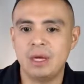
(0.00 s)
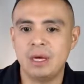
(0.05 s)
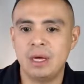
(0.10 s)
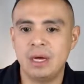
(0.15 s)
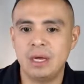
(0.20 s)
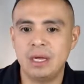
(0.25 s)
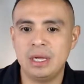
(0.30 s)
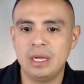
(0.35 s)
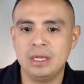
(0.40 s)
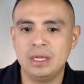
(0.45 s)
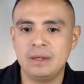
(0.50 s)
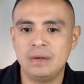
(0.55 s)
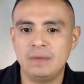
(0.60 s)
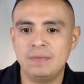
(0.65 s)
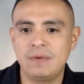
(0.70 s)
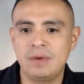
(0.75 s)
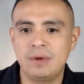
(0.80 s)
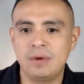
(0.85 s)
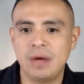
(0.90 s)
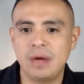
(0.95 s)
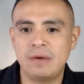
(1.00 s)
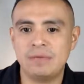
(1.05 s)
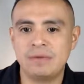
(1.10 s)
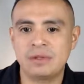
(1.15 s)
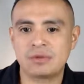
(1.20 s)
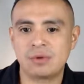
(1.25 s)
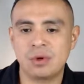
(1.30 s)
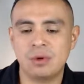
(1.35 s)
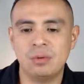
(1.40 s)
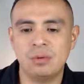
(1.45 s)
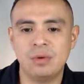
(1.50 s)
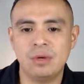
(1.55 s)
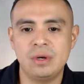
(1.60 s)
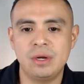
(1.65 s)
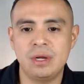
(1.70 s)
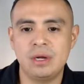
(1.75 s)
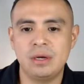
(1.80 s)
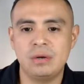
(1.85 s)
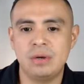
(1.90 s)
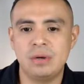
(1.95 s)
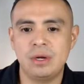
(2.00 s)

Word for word: And if you don't have a drone,